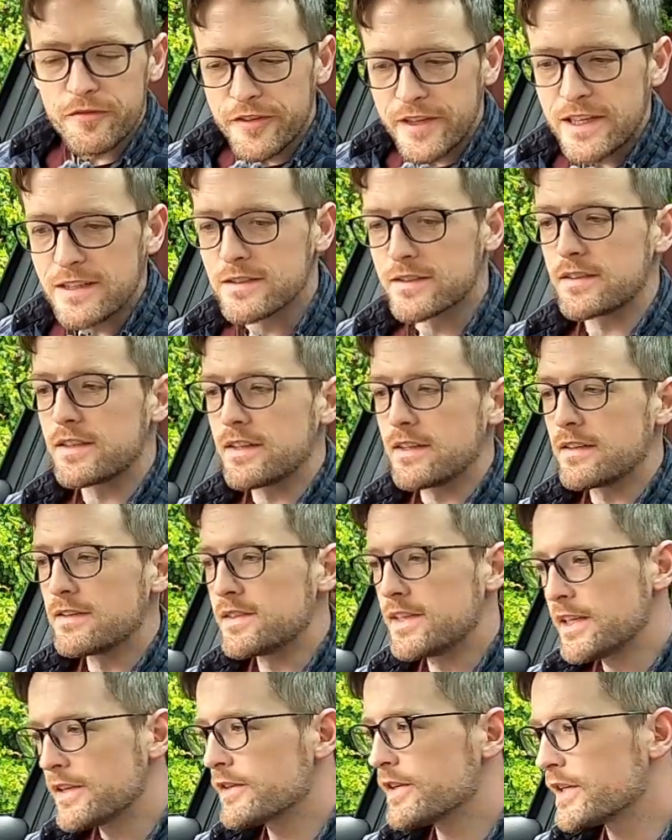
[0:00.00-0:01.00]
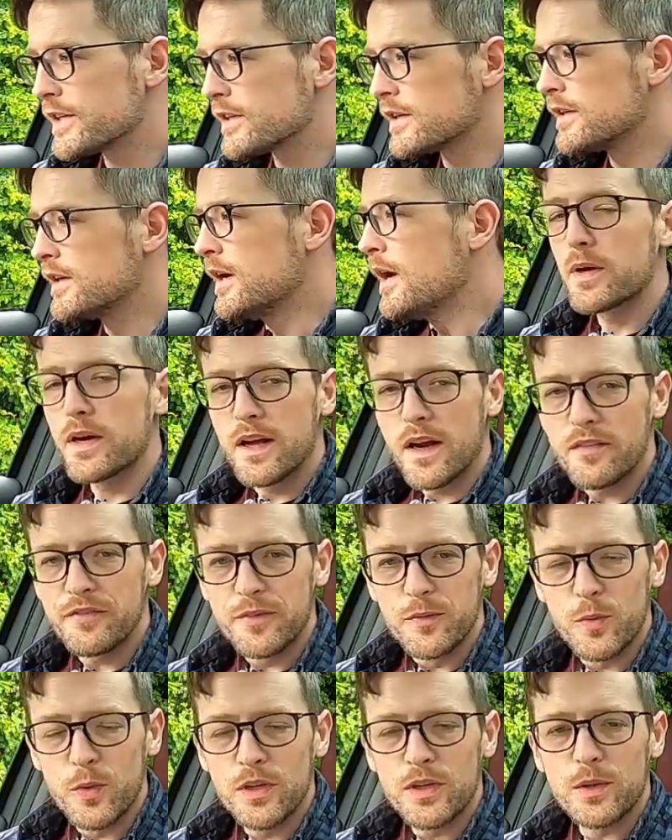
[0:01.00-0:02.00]
feel to the interior, but I
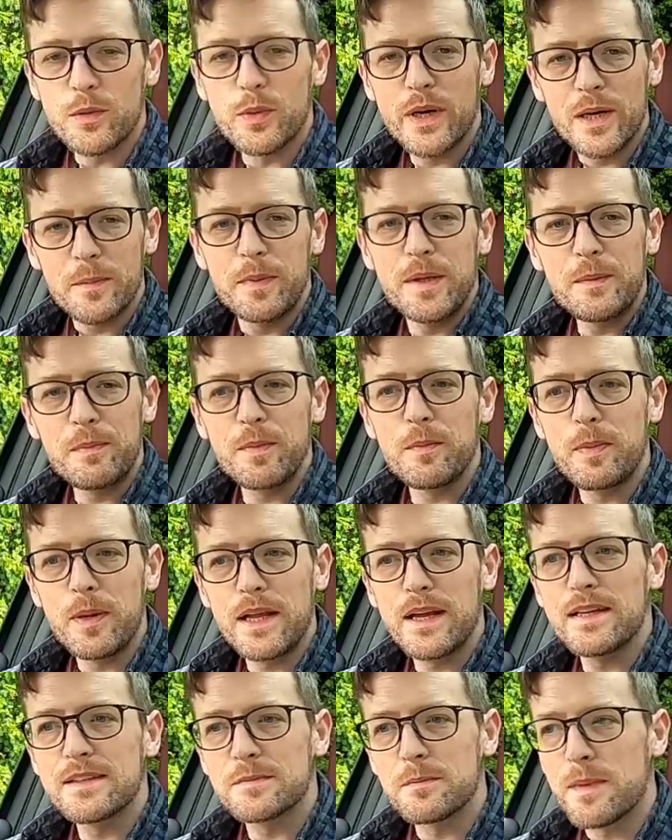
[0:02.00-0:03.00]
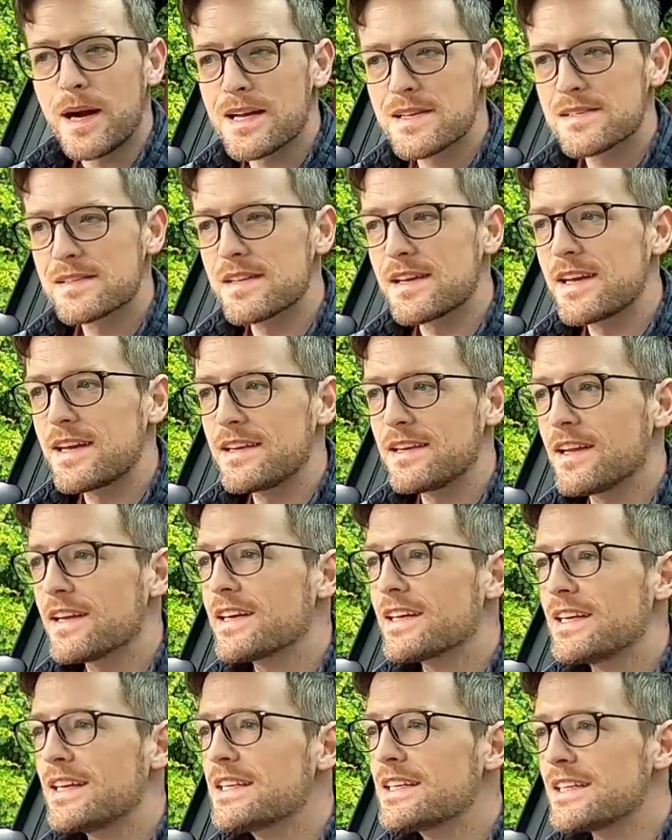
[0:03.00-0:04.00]
often wonder where people place Mazda in
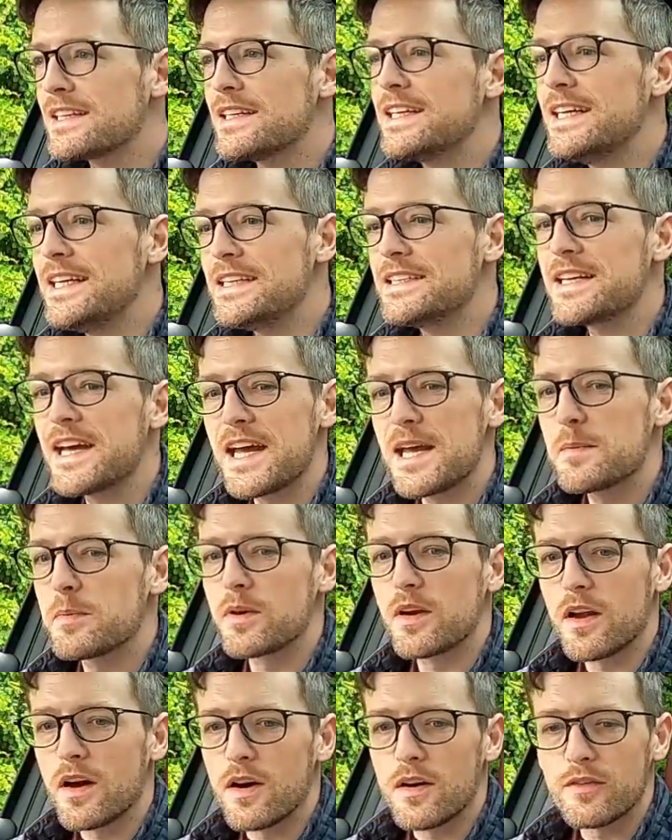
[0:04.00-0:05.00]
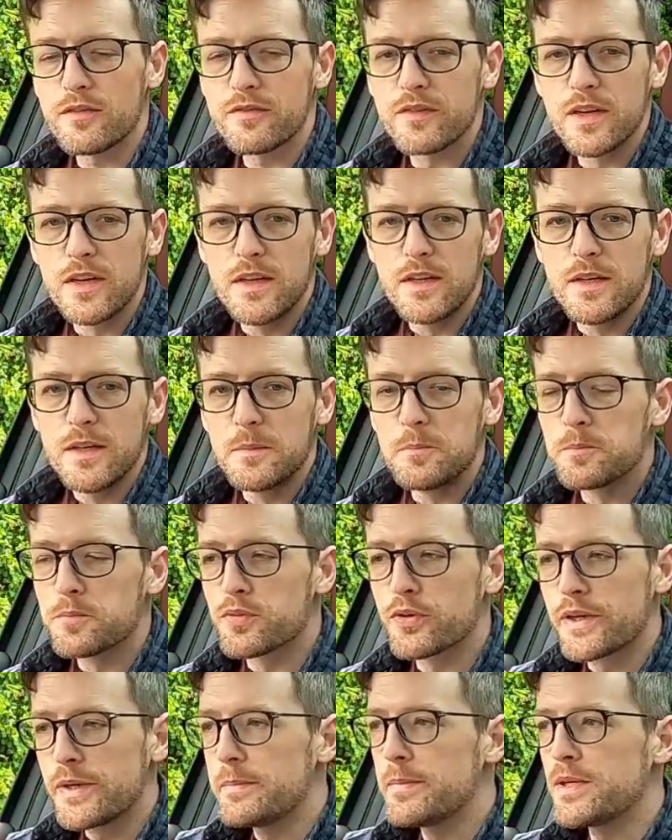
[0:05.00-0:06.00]
like a little league table of
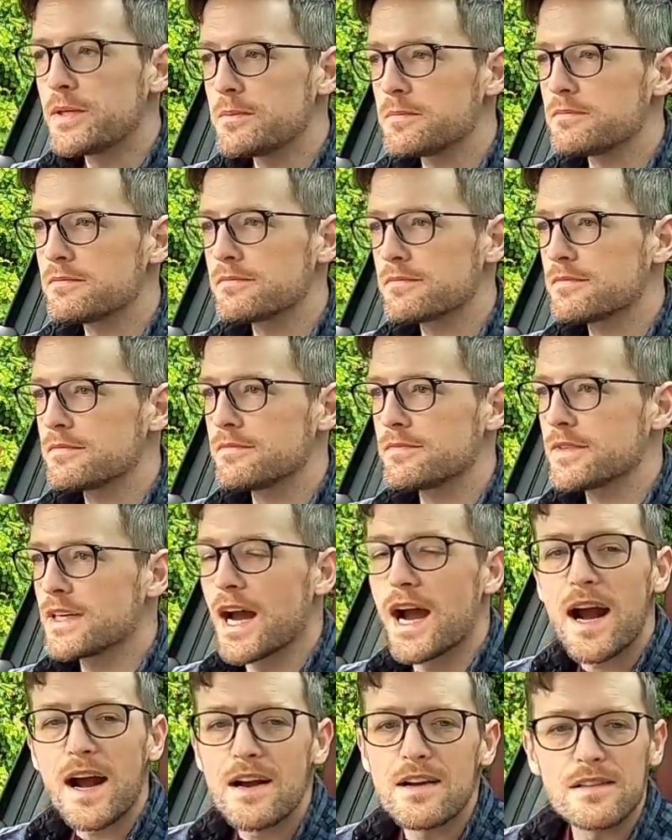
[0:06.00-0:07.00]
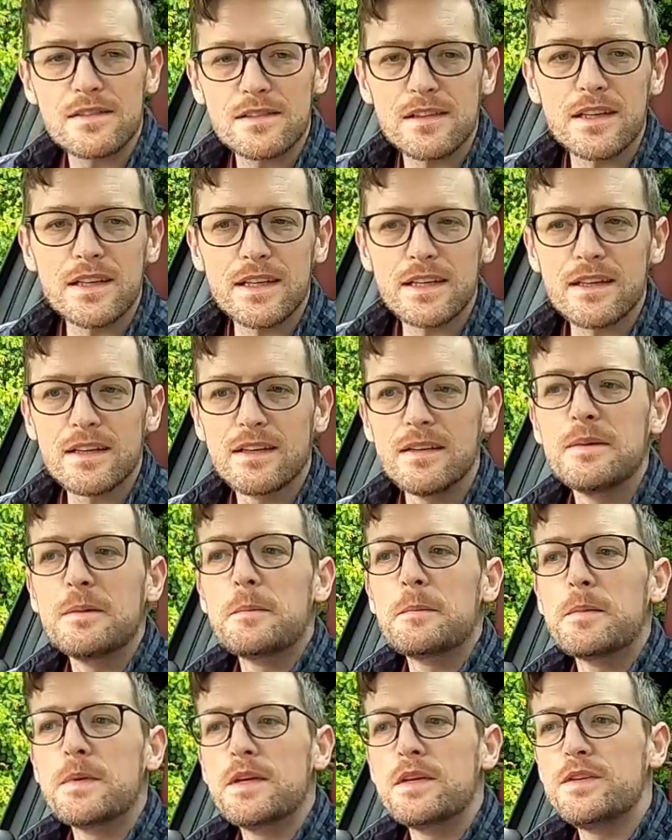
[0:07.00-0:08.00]
premium cars. Like,
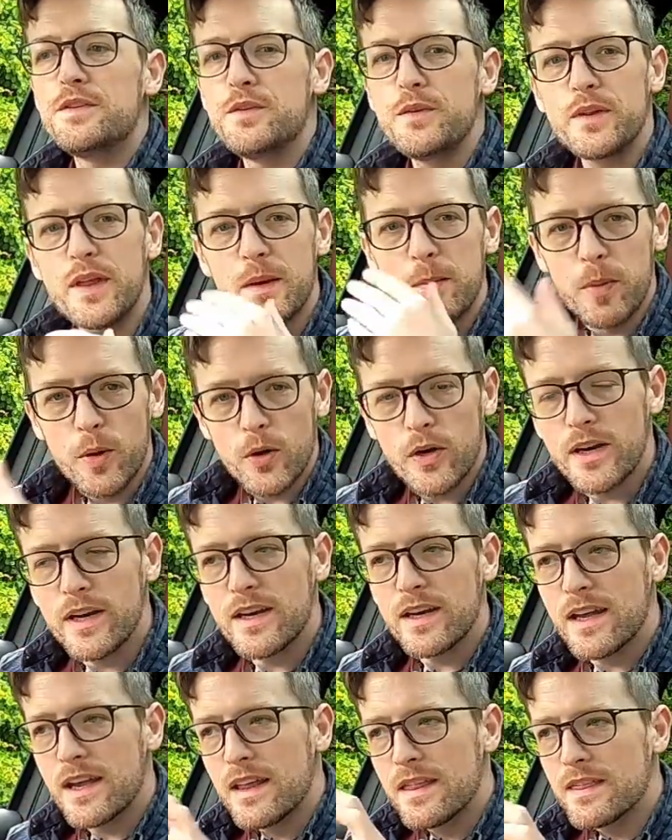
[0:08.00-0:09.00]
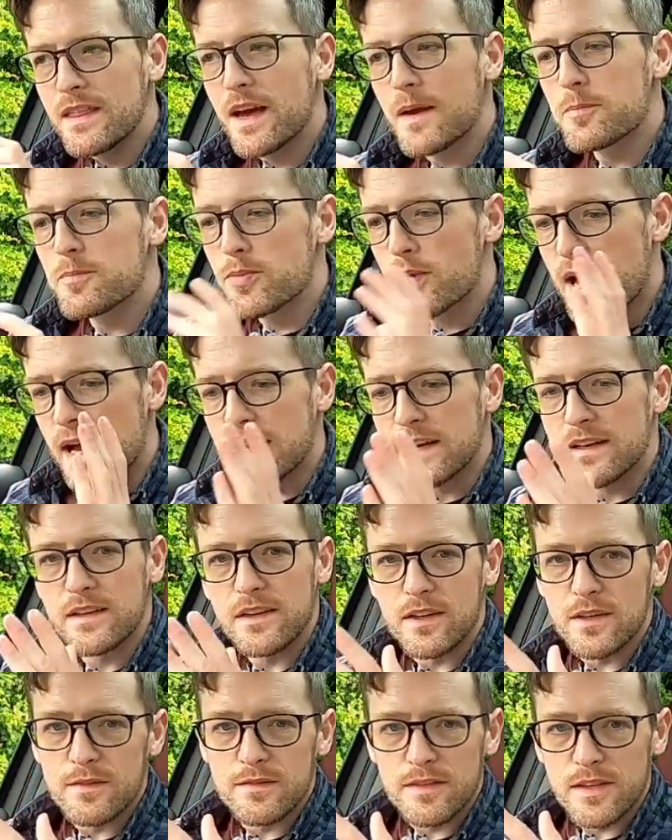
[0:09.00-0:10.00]
do they put it in that bracket
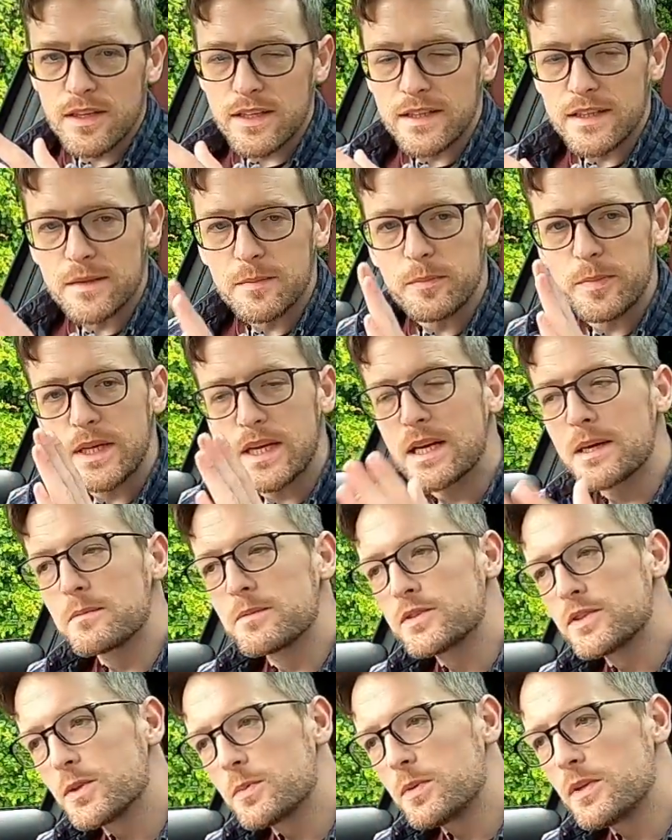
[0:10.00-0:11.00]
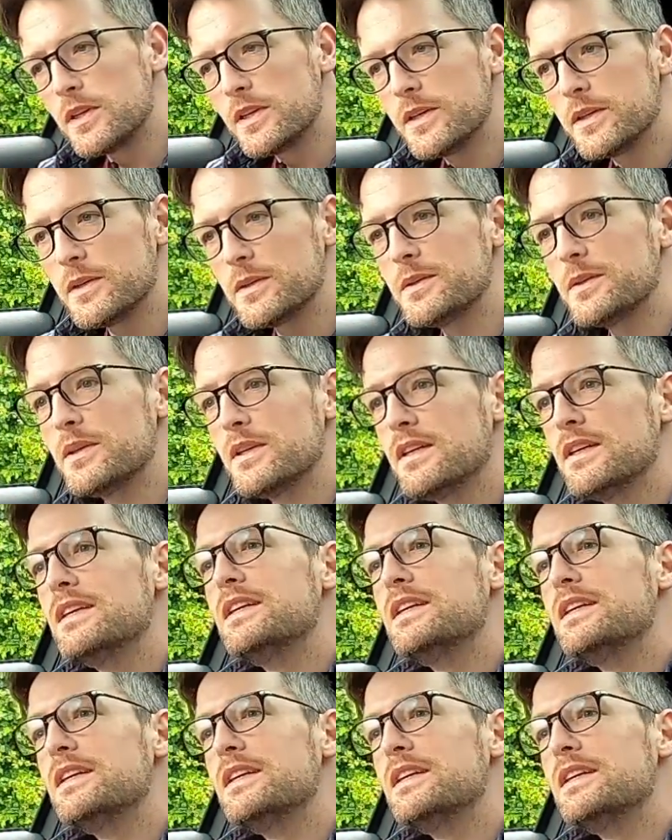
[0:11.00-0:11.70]
of like BMW